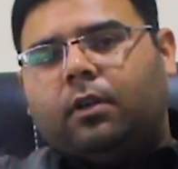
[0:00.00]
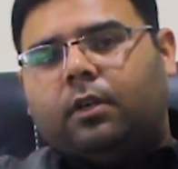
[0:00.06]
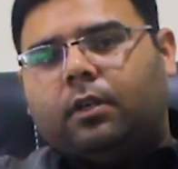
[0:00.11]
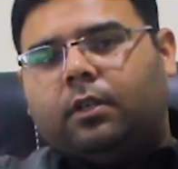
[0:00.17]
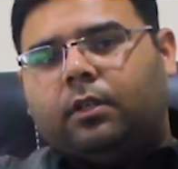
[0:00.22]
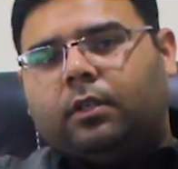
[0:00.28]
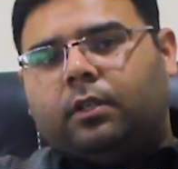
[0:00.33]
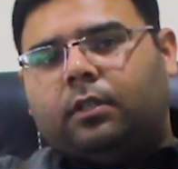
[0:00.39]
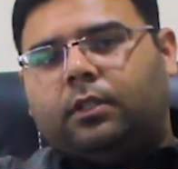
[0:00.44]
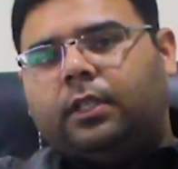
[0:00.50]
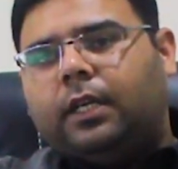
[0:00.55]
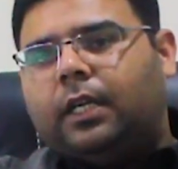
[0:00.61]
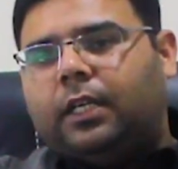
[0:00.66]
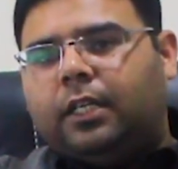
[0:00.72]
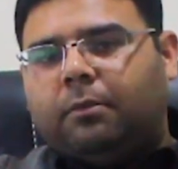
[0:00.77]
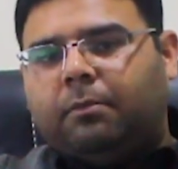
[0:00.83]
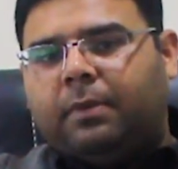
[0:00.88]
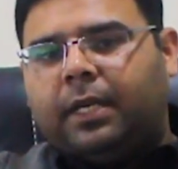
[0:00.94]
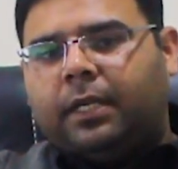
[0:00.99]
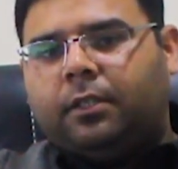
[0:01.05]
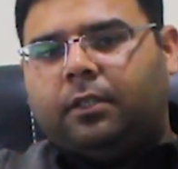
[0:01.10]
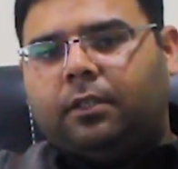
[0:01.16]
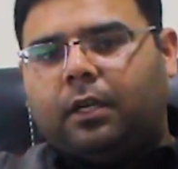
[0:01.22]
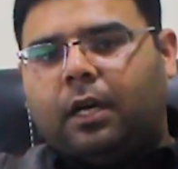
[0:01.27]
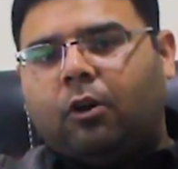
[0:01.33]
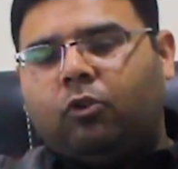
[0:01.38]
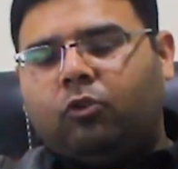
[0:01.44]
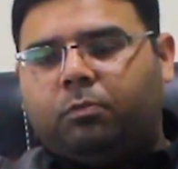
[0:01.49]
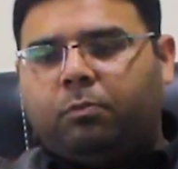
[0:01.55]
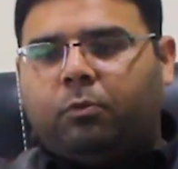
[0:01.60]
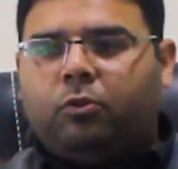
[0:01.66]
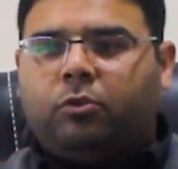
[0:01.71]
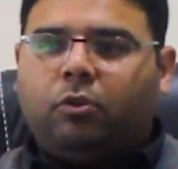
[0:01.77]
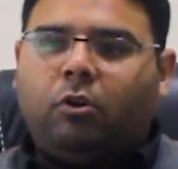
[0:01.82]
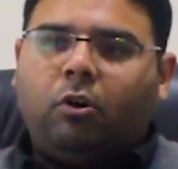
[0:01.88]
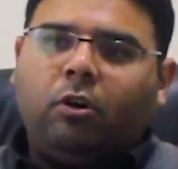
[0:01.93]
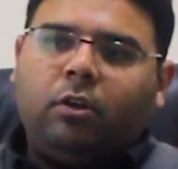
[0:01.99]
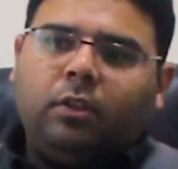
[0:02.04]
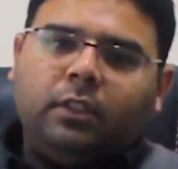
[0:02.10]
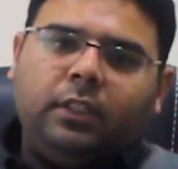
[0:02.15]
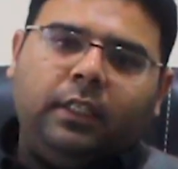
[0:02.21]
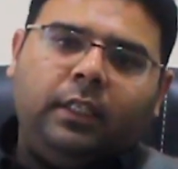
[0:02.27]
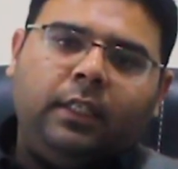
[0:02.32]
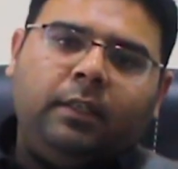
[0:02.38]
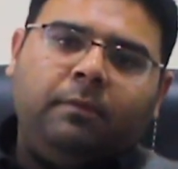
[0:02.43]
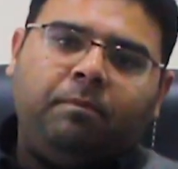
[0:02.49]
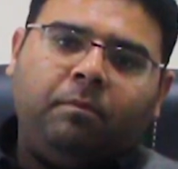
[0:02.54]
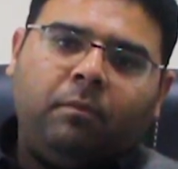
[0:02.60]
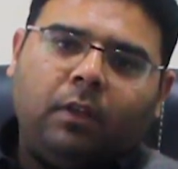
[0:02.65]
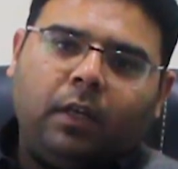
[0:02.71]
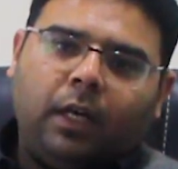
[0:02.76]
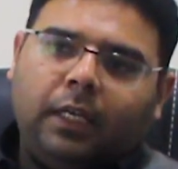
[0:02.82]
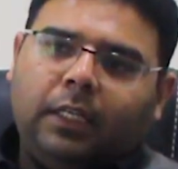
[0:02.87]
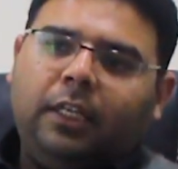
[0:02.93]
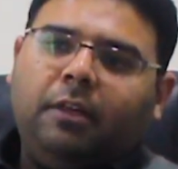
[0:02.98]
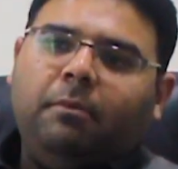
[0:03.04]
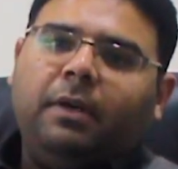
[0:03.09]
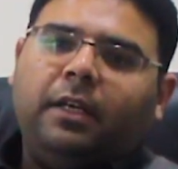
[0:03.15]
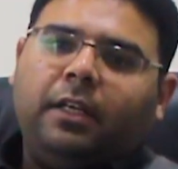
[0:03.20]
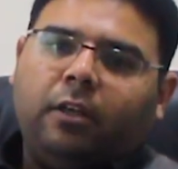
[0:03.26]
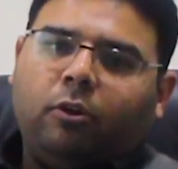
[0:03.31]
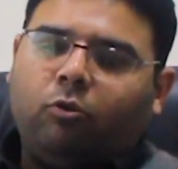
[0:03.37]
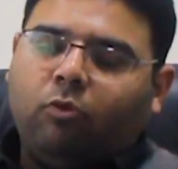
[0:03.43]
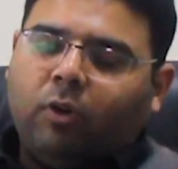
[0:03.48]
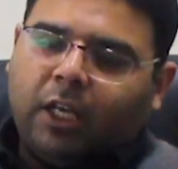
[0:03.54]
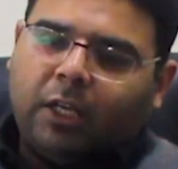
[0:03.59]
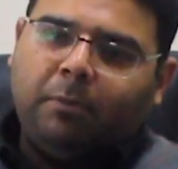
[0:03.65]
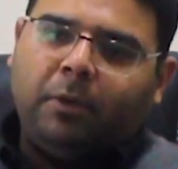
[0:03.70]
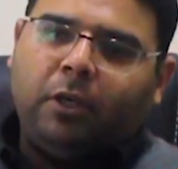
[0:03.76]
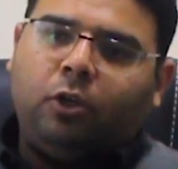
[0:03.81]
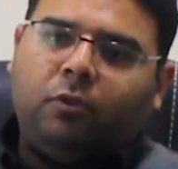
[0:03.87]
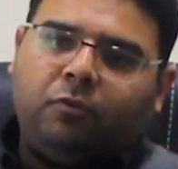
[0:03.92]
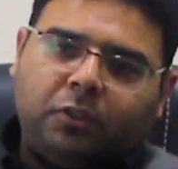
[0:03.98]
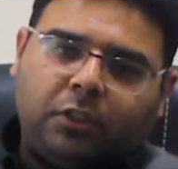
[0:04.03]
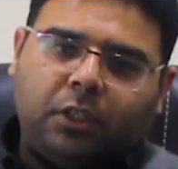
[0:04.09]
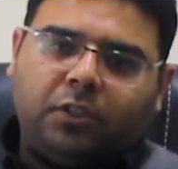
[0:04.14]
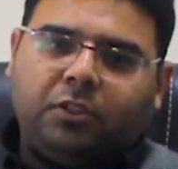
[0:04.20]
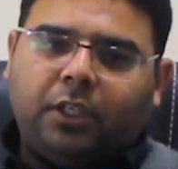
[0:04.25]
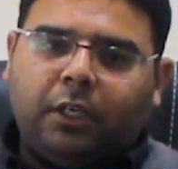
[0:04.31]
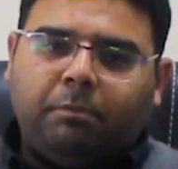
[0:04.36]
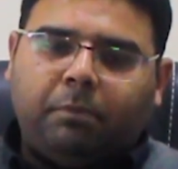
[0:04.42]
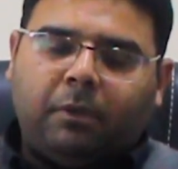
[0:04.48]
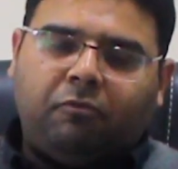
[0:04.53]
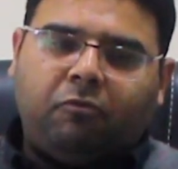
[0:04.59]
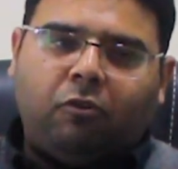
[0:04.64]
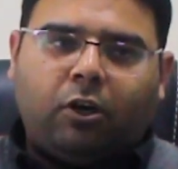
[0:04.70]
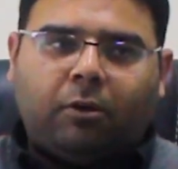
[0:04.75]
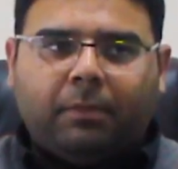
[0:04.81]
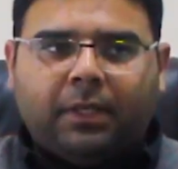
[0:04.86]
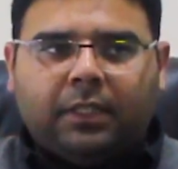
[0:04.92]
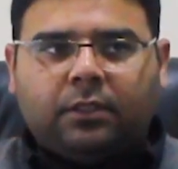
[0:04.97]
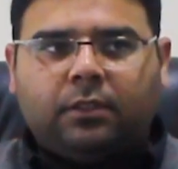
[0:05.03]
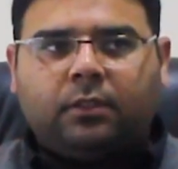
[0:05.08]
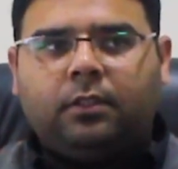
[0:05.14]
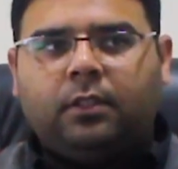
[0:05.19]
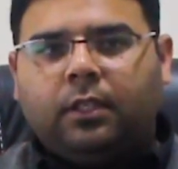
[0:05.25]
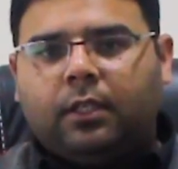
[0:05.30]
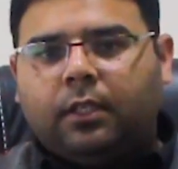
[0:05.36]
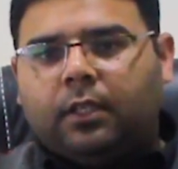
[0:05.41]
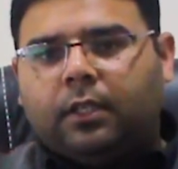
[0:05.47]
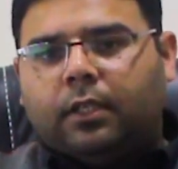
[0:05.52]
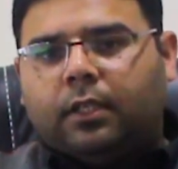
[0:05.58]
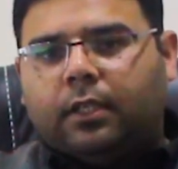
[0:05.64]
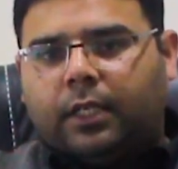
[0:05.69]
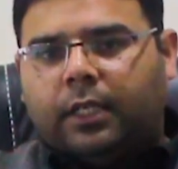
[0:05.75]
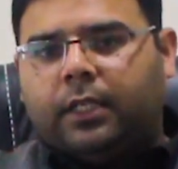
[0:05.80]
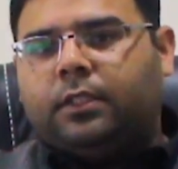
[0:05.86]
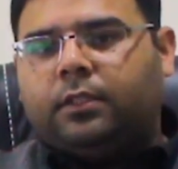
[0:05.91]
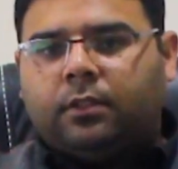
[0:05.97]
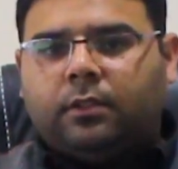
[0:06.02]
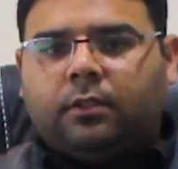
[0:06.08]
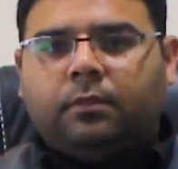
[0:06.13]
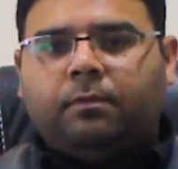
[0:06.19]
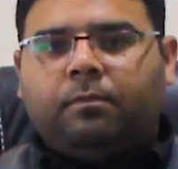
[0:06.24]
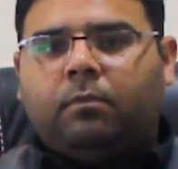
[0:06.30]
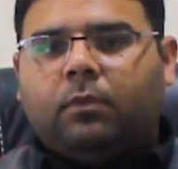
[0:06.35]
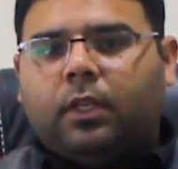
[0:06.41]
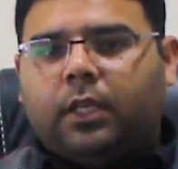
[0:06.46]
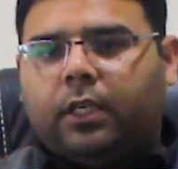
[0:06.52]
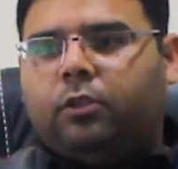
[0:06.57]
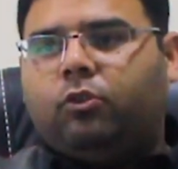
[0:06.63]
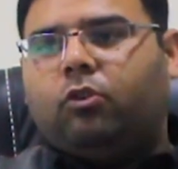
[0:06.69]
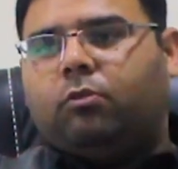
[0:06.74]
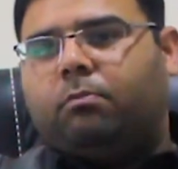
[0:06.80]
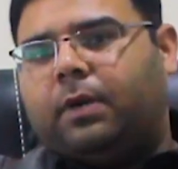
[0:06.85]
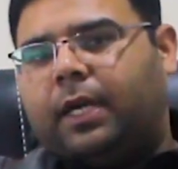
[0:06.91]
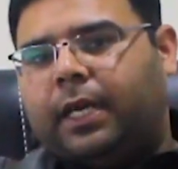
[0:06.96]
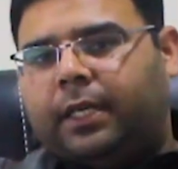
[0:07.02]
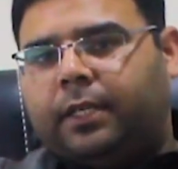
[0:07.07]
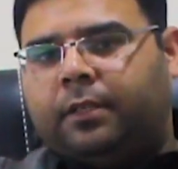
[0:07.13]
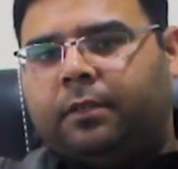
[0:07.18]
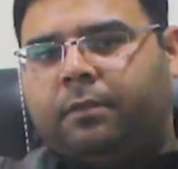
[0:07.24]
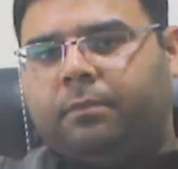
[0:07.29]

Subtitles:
the ultimate output or the ultimate requirement of structural performance is in your mind.